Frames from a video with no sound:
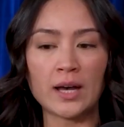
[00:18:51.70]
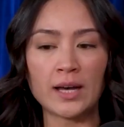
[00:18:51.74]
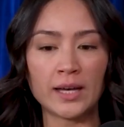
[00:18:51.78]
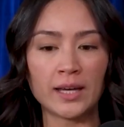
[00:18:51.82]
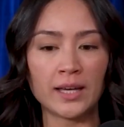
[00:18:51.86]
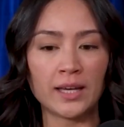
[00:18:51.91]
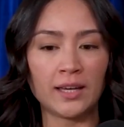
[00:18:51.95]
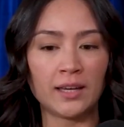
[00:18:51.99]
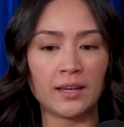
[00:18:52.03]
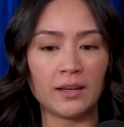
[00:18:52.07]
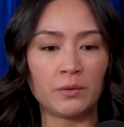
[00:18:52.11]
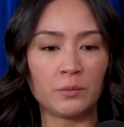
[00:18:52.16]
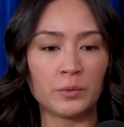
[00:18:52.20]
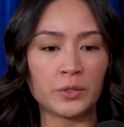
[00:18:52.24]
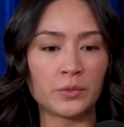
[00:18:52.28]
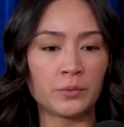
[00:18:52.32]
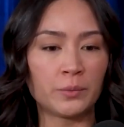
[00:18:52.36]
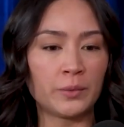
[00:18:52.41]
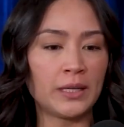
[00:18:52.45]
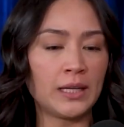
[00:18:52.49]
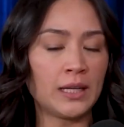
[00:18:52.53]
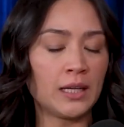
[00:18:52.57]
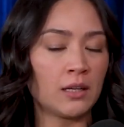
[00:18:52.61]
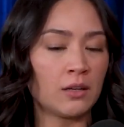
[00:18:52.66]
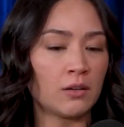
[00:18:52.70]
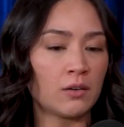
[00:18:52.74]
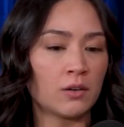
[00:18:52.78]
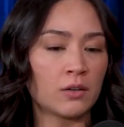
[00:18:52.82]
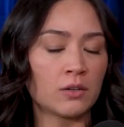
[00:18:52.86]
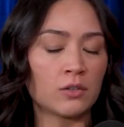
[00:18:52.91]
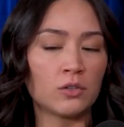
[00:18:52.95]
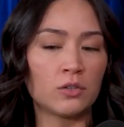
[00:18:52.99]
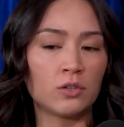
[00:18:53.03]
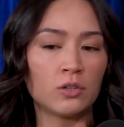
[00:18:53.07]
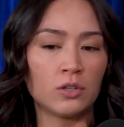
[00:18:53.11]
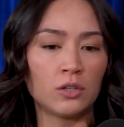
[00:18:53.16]
I was reading an
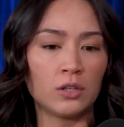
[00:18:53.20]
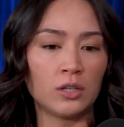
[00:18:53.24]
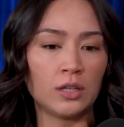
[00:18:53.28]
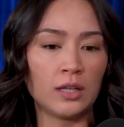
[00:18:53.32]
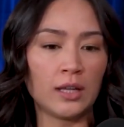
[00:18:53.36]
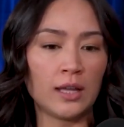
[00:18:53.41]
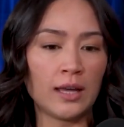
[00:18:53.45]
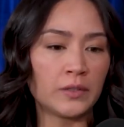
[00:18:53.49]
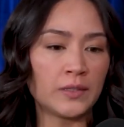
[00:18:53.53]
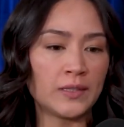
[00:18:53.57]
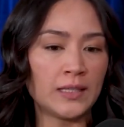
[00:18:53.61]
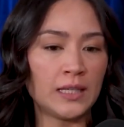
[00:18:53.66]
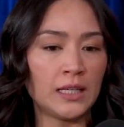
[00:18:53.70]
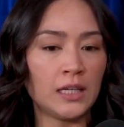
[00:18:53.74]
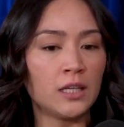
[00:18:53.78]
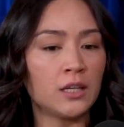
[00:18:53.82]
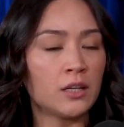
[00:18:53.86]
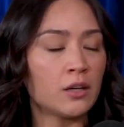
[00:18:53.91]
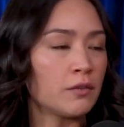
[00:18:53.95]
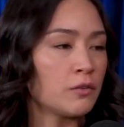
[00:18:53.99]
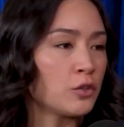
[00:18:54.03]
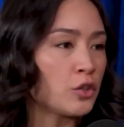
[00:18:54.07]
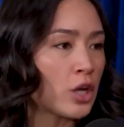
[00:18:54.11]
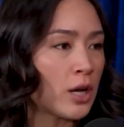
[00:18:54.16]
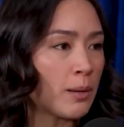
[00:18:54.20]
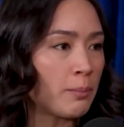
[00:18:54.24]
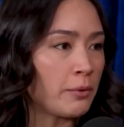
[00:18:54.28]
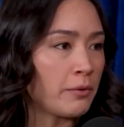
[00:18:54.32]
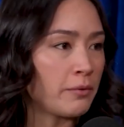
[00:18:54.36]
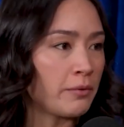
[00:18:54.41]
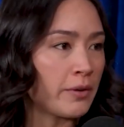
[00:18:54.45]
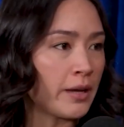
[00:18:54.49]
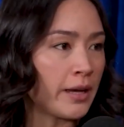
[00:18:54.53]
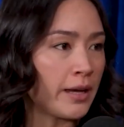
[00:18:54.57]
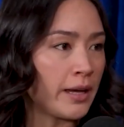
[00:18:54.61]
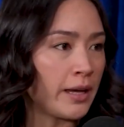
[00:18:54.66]
article, CEO of
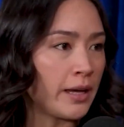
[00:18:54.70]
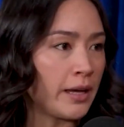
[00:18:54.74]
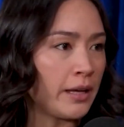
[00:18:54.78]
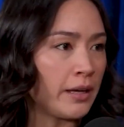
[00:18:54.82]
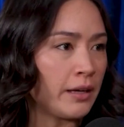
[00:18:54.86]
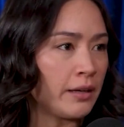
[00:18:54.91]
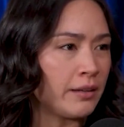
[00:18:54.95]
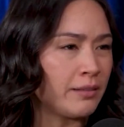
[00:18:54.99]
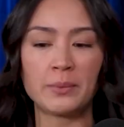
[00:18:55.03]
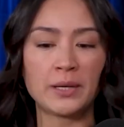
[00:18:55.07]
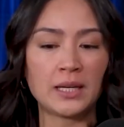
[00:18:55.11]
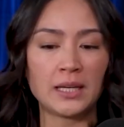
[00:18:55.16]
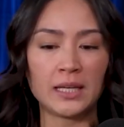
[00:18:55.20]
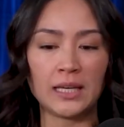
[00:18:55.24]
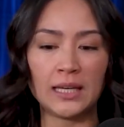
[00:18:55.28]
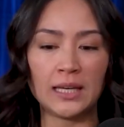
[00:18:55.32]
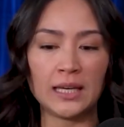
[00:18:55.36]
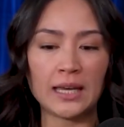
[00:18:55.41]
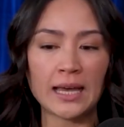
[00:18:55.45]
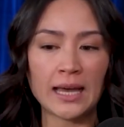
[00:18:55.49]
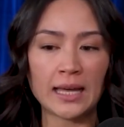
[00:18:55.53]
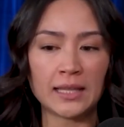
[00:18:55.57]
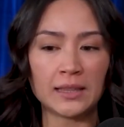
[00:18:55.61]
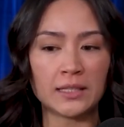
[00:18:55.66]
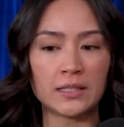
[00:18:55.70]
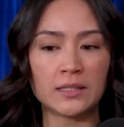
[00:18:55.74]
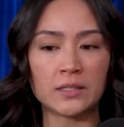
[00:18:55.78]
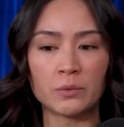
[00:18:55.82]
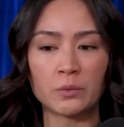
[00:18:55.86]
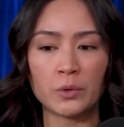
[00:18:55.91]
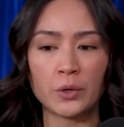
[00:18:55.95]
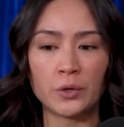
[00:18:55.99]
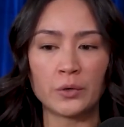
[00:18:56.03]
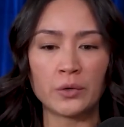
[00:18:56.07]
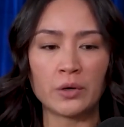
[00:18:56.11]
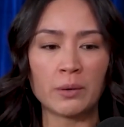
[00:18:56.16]
Shopify, but he had this
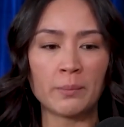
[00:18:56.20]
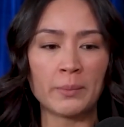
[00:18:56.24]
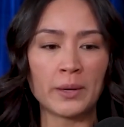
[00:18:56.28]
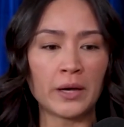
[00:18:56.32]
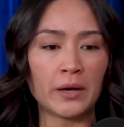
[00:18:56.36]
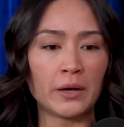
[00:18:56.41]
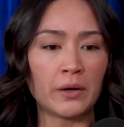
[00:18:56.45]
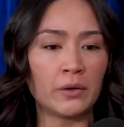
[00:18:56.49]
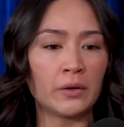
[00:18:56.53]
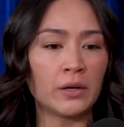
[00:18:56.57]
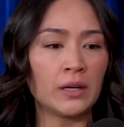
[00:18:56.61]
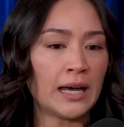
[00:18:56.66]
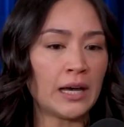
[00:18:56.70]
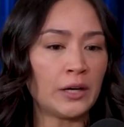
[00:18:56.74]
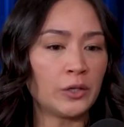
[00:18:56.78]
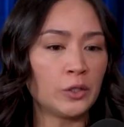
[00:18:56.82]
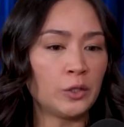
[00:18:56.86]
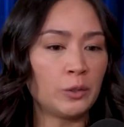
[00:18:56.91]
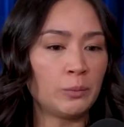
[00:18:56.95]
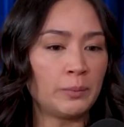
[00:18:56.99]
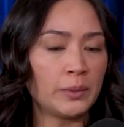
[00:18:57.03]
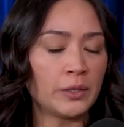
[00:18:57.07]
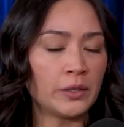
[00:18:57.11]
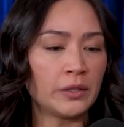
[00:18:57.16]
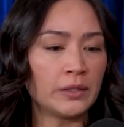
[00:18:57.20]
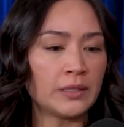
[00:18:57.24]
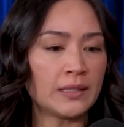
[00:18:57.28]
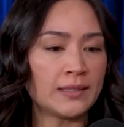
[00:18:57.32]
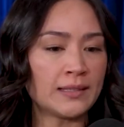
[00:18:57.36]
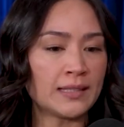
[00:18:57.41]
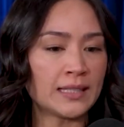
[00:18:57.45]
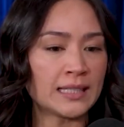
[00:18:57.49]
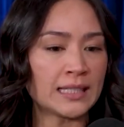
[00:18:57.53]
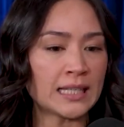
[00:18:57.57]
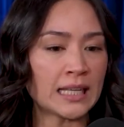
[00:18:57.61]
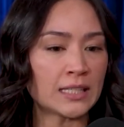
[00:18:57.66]
quote about how you build a
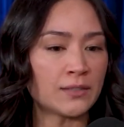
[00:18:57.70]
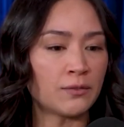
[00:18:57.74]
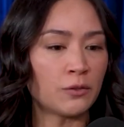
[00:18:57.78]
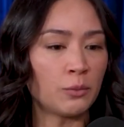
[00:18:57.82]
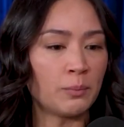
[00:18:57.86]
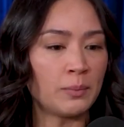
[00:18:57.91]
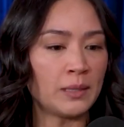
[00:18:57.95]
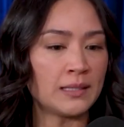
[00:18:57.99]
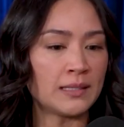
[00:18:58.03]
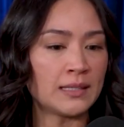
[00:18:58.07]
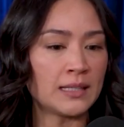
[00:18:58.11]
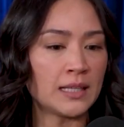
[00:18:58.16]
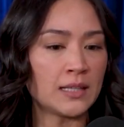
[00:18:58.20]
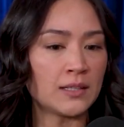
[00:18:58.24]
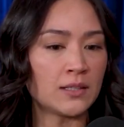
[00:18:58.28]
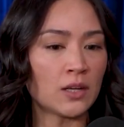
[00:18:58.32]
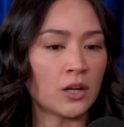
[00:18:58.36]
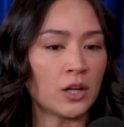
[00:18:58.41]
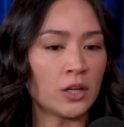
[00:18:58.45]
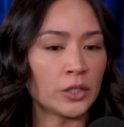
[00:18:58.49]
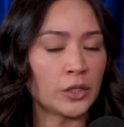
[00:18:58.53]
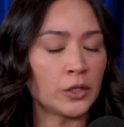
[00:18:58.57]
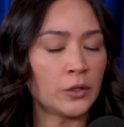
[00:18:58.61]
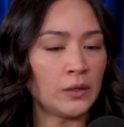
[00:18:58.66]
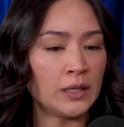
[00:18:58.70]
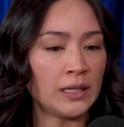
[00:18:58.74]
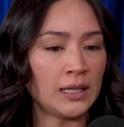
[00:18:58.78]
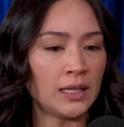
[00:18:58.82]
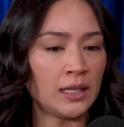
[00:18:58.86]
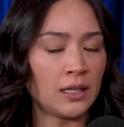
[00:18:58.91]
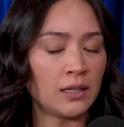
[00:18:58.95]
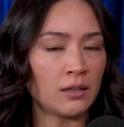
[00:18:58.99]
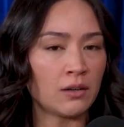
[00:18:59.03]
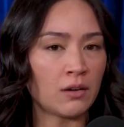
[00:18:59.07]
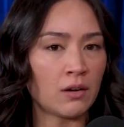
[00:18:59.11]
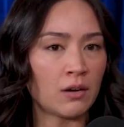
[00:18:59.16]
successful business. All you
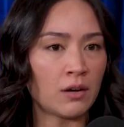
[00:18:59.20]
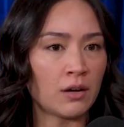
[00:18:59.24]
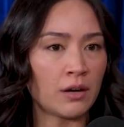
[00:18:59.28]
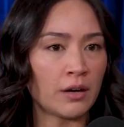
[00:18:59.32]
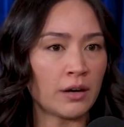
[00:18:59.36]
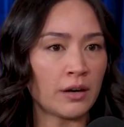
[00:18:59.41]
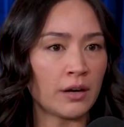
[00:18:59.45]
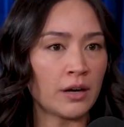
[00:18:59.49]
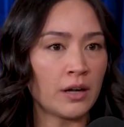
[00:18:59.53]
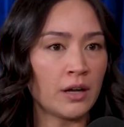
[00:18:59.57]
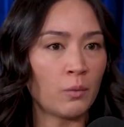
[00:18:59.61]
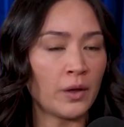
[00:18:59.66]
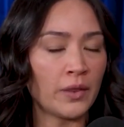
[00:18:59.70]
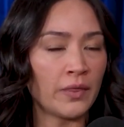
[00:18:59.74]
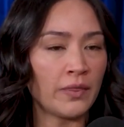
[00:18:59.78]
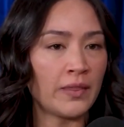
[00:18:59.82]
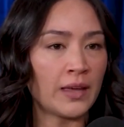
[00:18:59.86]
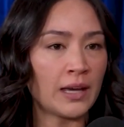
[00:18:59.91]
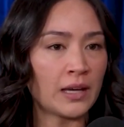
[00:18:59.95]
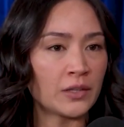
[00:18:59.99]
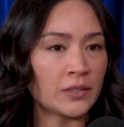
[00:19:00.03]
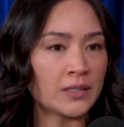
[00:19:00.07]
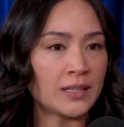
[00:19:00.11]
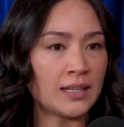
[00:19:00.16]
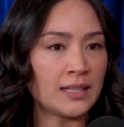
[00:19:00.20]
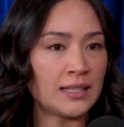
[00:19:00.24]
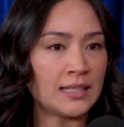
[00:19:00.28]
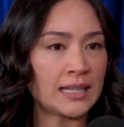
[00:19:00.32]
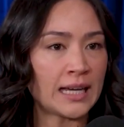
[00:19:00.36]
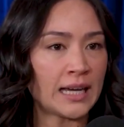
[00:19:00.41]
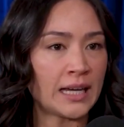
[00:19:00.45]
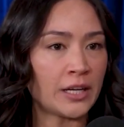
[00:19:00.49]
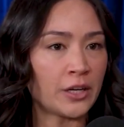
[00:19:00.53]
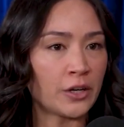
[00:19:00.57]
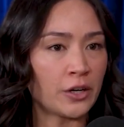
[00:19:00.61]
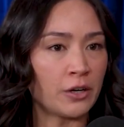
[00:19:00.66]
need are 1,000
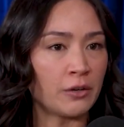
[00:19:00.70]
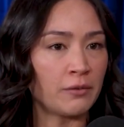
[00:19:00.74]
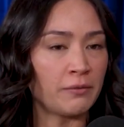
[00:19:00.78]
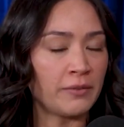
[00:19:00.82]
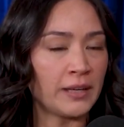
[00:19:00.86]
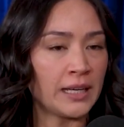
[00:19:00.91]
diehard